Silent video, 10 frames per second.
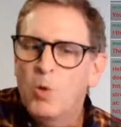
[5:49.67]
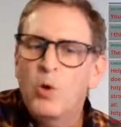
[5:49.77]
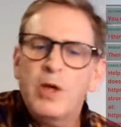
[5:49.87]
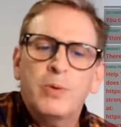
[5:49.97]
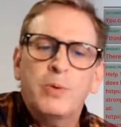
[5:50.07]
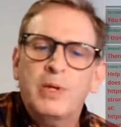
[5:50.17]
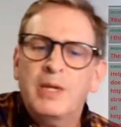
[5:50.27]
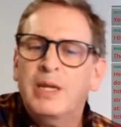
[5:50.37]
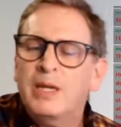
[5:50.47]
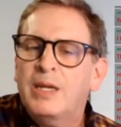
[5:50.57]
Run
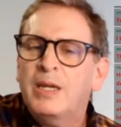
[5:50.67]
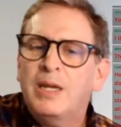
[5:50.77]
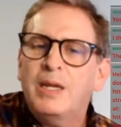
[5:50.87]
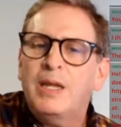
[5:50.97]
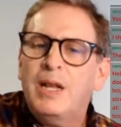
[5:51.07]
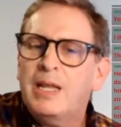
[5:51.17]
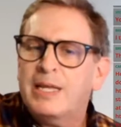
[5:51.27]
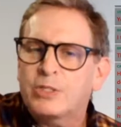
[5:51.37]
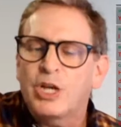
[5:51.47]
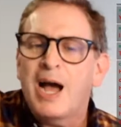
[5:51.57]
away,
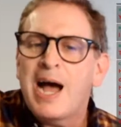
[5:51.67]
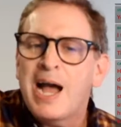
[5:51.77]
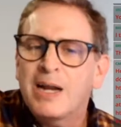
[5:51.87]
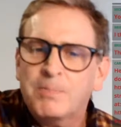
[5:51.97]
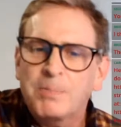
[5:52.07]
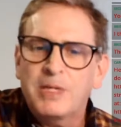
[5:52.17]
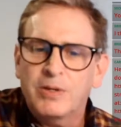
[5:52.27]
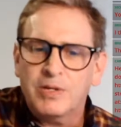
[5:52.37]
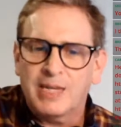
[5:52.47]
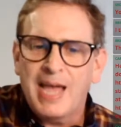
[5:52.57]
let your heart be
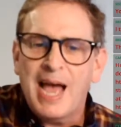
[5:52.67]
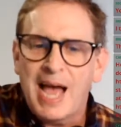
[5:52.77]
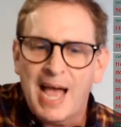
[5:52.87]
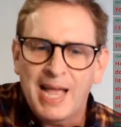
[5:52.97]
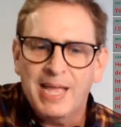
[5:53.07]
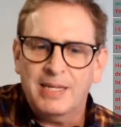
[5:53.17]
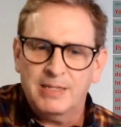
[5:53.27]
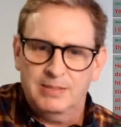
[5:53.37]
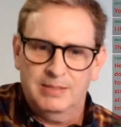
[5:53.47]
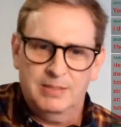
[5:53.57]
your guide.
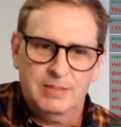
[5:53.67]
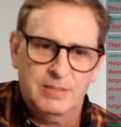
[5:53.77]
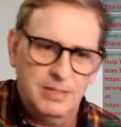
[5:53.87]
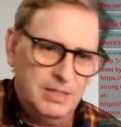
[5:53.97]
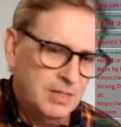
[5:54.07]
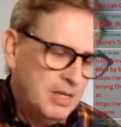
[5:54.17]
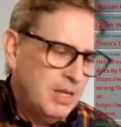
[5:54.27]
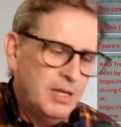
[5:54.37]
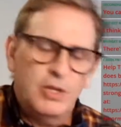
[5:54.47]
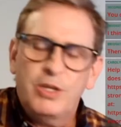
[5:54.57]

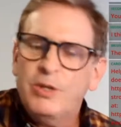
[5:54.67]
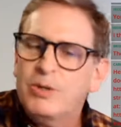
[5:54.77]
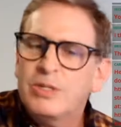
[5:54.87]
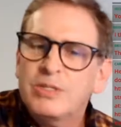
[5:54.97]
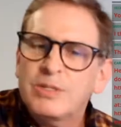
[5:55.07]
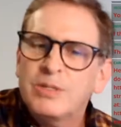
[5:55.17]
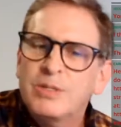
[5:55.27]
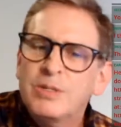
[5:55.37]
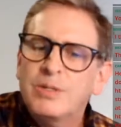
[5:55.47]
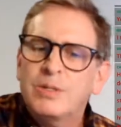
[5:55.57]
You
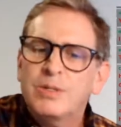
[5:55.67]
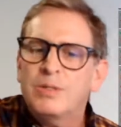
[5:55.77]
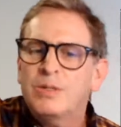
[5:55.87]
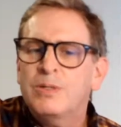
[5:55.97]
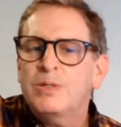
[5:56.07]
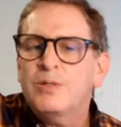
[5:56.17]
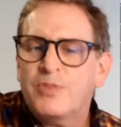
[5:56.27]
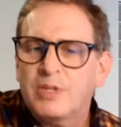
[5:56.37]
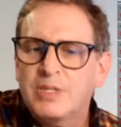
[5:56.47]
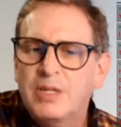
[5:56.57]

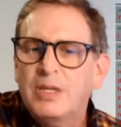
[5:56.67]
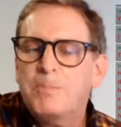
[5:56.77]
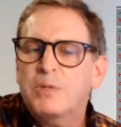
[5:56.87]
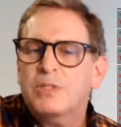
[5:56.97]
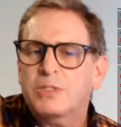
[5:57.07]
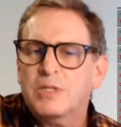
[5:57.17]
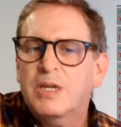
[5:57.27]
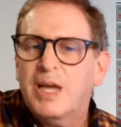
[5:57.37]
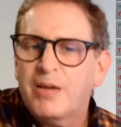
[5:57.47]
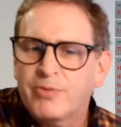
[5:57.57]
deserve the deepest of
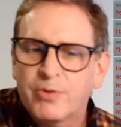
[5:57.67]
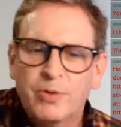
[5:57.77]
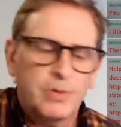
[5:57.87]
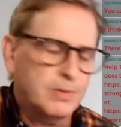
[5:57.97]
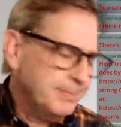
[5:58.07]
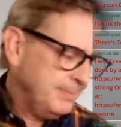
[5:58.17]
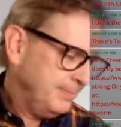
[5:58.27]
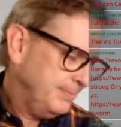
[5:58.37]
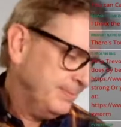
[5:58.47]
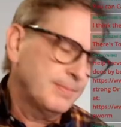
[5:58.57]
cover.
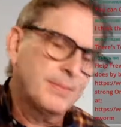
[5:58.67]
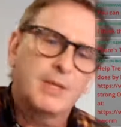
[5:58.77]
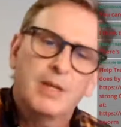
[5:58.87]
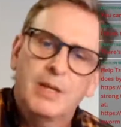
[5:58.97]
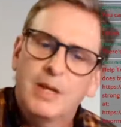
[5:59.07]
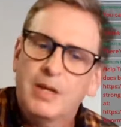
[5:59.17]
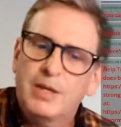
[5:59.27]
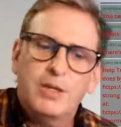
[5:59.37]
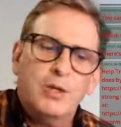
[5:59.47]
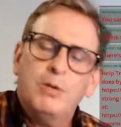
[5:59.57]

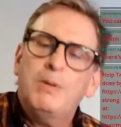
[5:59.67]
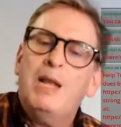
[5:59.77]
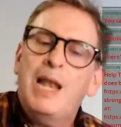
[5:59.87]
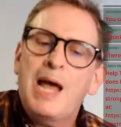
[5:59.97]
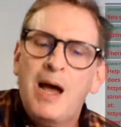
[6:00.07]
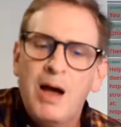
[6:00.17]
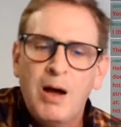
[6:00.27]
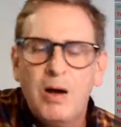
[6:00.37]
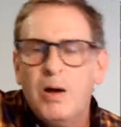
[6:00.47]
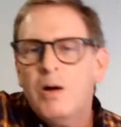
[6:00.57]
You
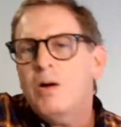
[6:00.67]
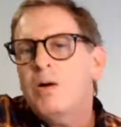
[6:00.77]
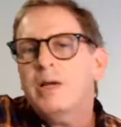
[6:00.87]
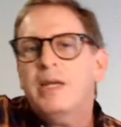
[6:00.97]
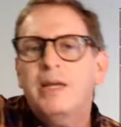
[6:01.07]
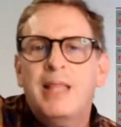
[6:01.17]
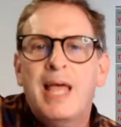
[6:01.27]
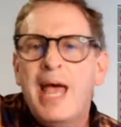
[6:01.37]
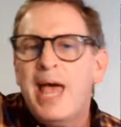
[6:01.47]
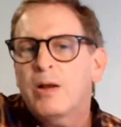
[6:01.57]
belong in
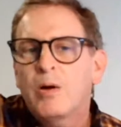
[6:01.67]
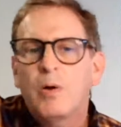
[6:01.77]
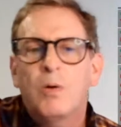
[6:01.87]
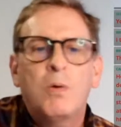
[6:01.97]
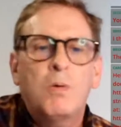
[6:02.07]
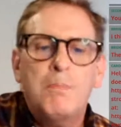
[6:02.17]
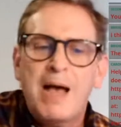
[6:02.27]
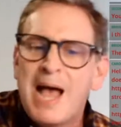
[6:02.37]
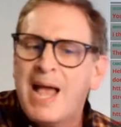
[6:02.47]
that home by